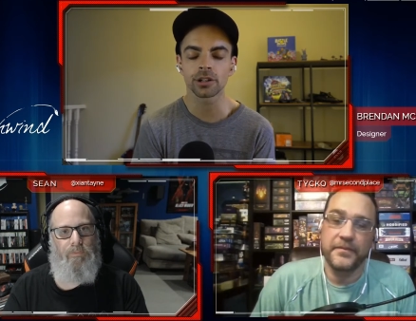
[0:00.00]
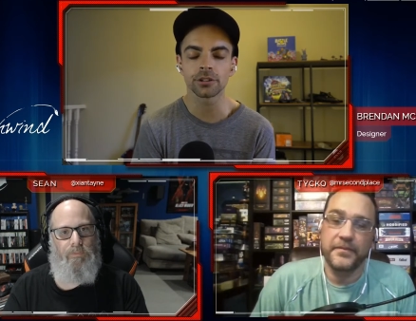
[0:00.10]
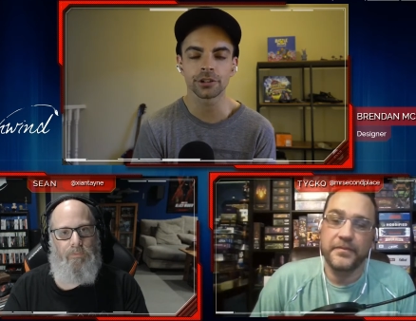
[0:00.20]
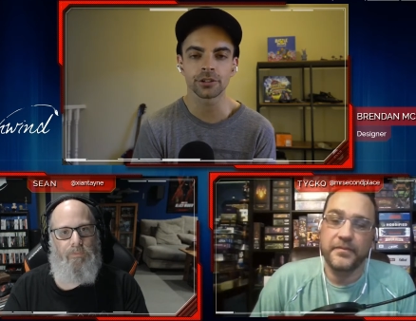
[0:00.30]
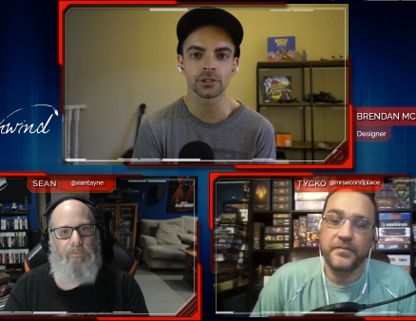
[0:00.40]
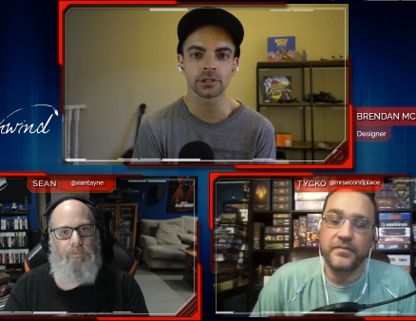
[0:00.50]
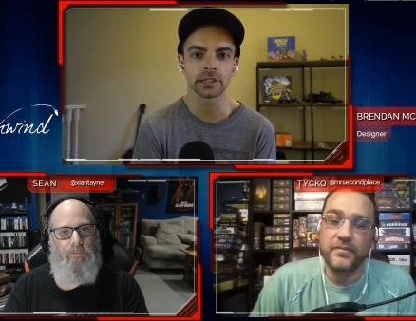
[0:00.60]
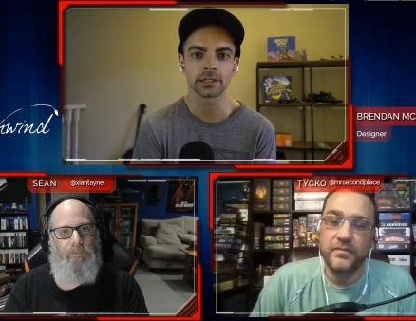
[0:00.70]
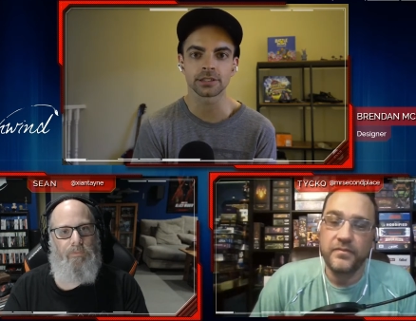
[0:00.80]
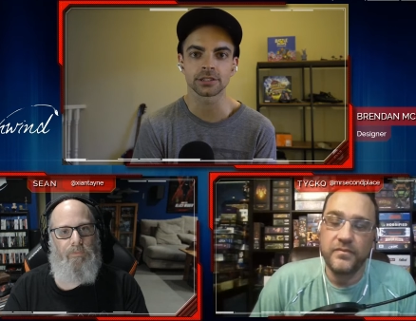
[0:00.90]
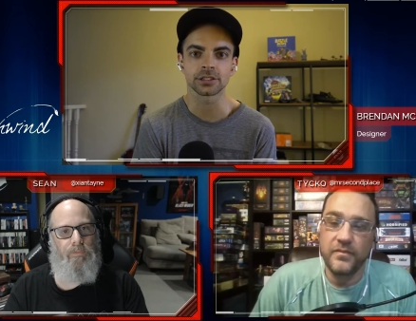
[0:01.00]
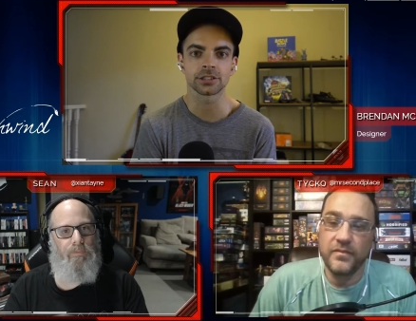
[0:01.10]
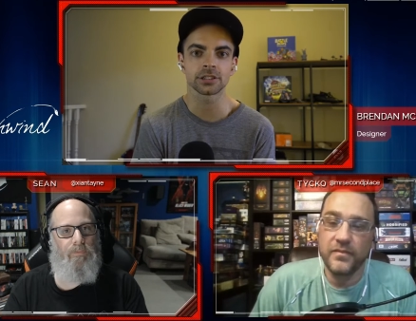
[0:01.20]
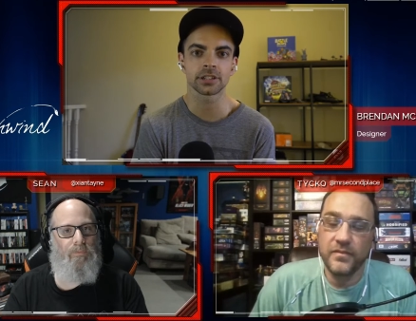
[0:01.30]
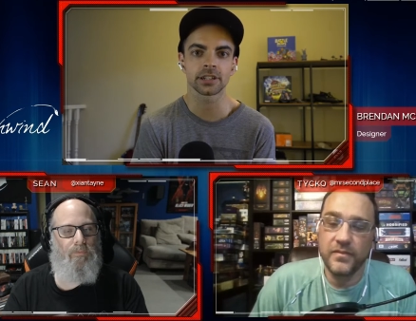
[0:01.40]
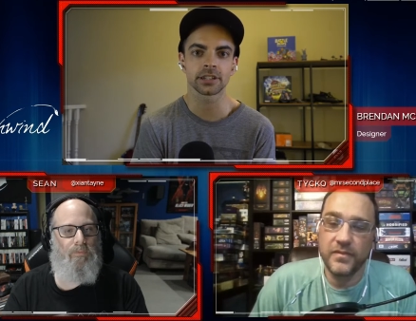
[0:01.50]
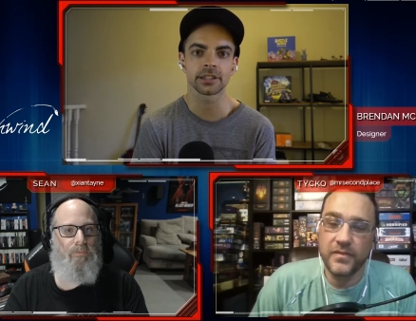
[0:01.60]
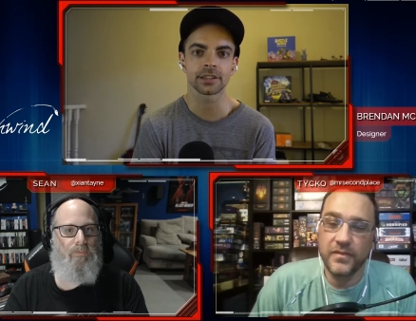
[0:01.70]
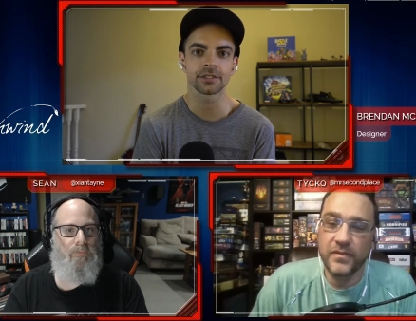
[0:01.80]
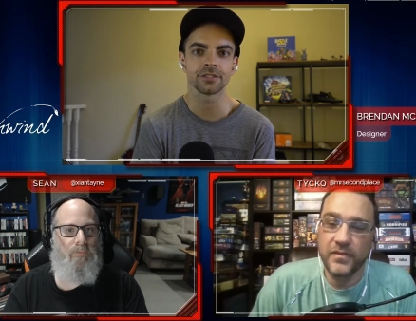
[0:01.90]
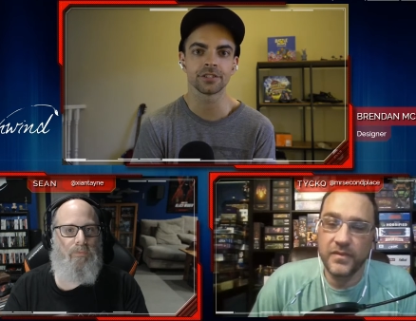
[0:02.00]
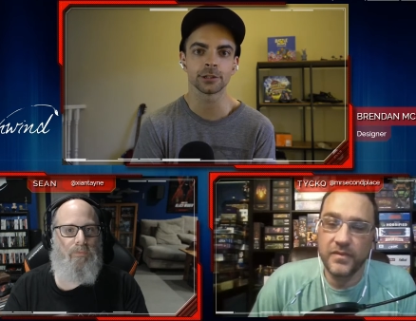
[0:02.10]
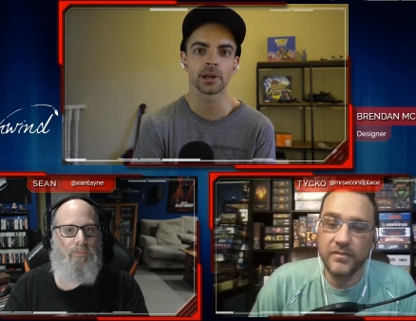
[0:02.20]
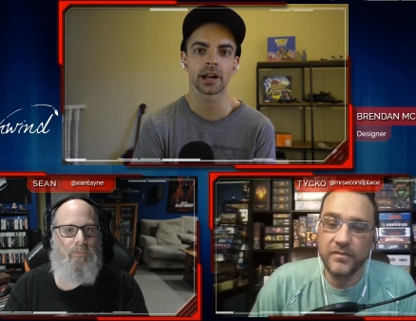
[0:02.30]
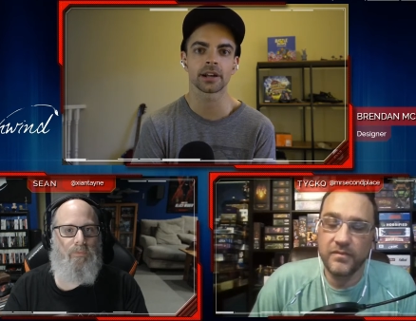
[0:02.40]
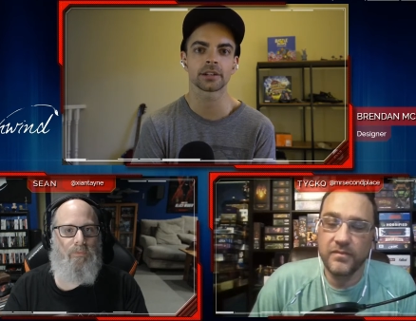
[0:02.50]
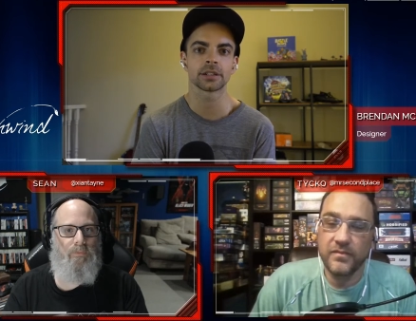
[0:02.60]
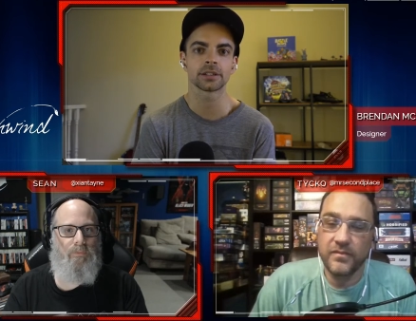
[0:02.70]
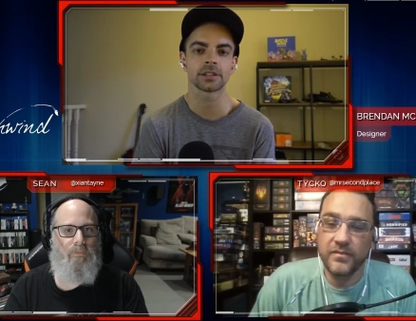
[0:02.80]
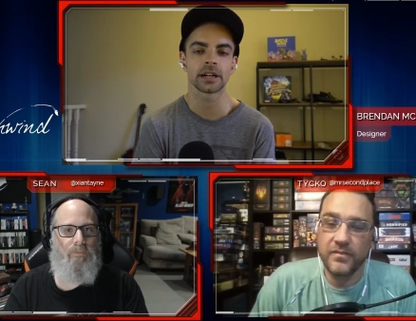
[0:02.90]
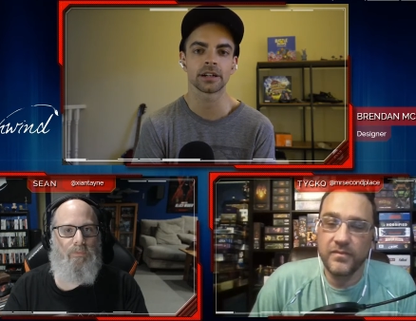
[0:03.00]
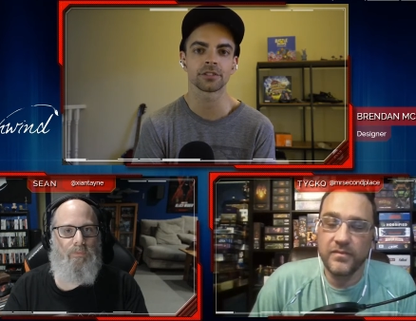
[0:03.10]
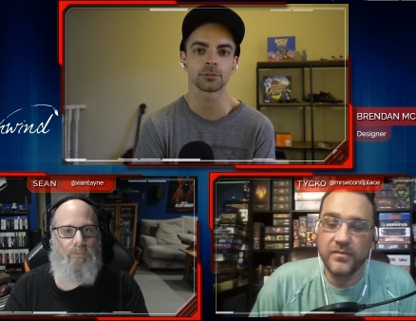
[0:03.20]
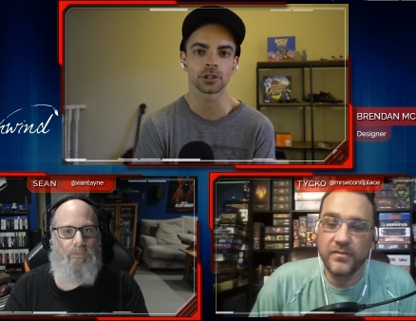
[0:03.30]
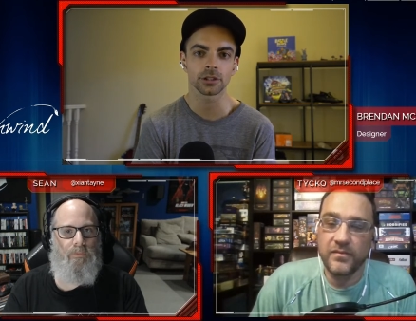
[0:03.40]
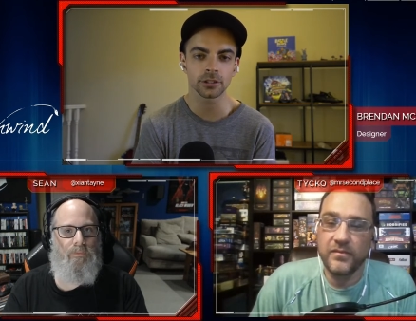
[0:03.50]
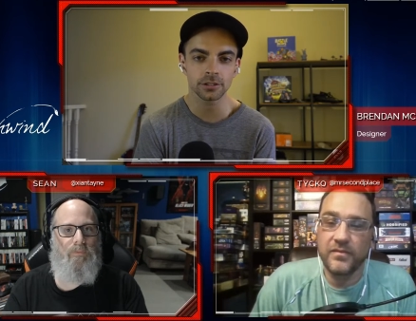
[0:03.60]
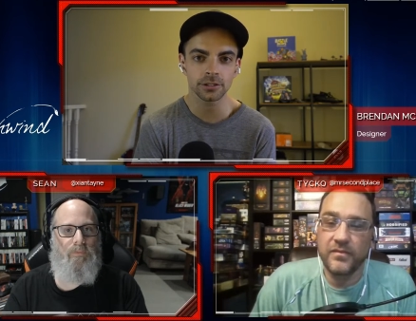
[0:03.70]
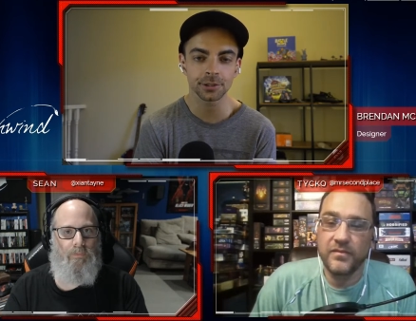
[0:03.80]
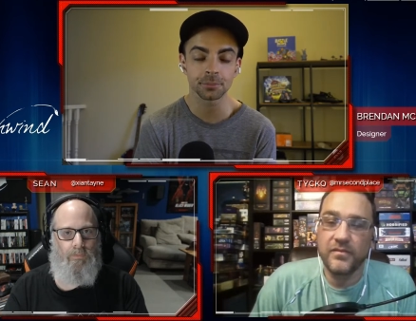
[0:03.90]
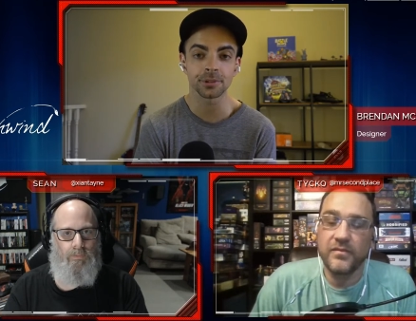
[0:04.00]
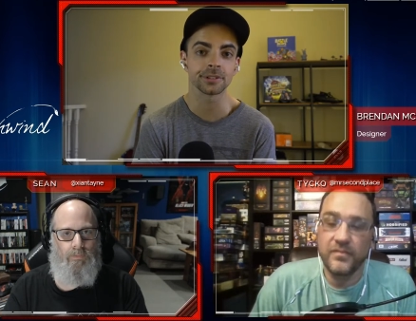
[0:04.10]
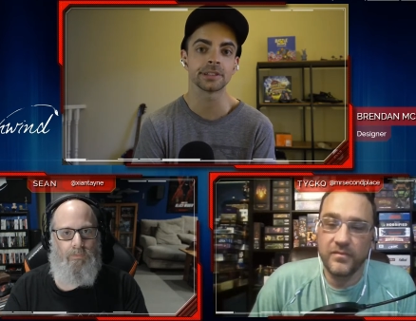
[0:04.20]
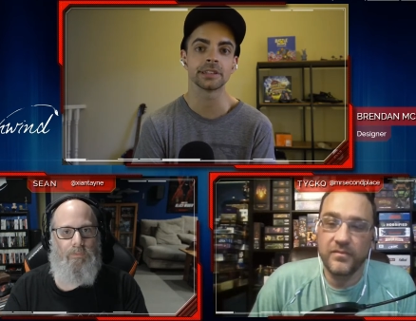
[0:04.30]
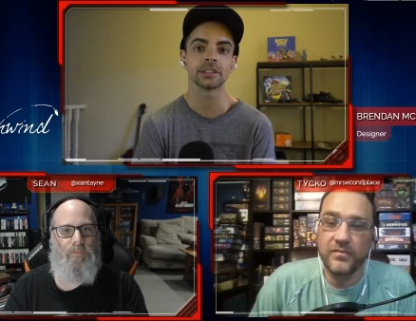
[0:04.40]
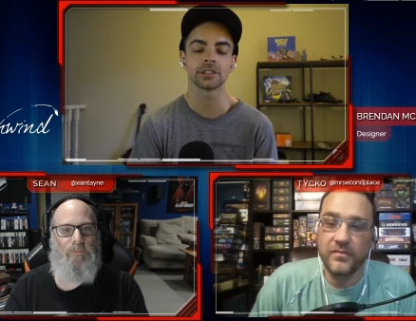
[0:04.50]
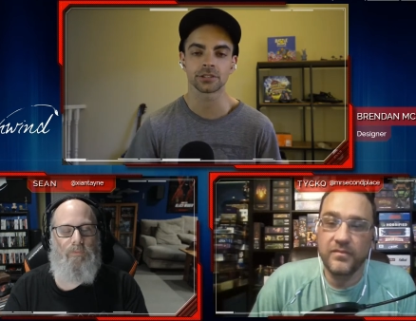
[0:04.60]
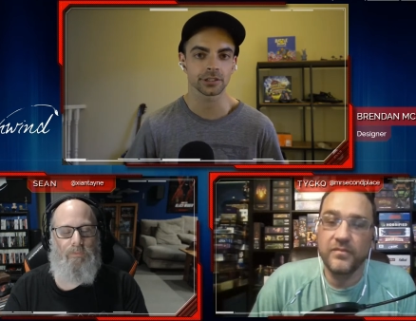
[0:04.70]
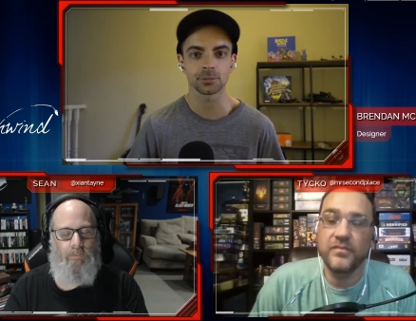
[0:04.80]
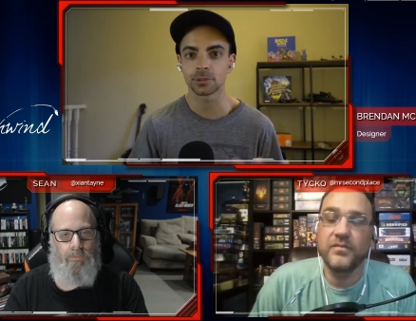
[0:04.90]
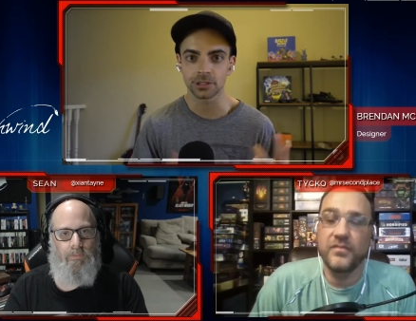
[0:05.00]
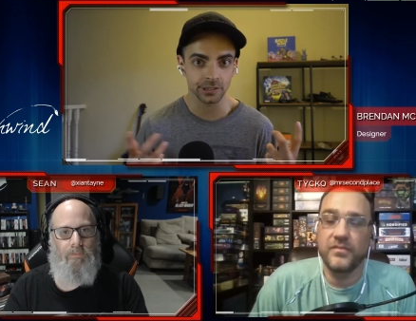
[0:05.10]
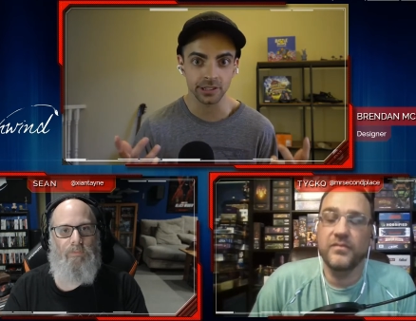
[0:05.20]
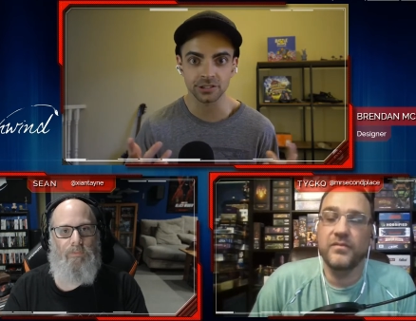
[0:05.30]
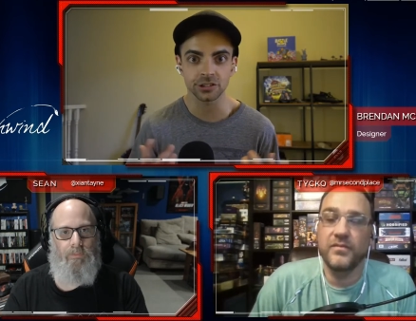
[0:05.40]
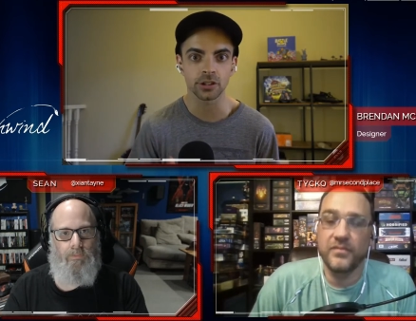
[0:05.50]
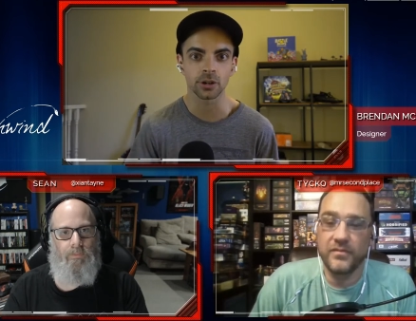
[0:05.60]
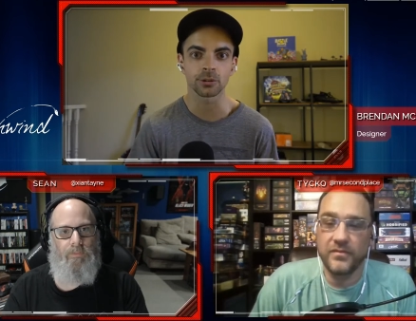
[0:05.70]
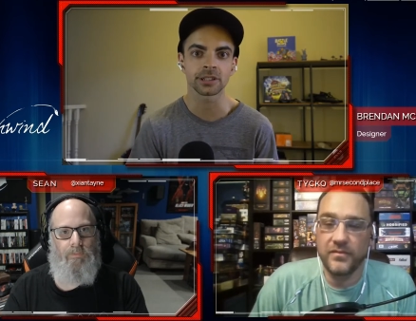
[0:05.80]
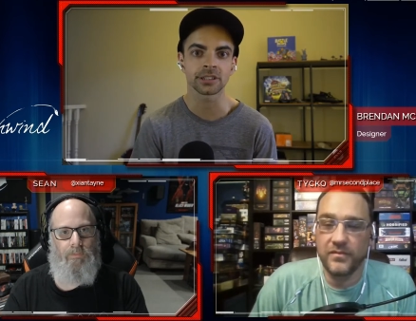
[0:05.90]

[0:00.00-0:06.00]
Speaker 1: to do is kind of get the feedback uh, from our community, you know, the community that's growing,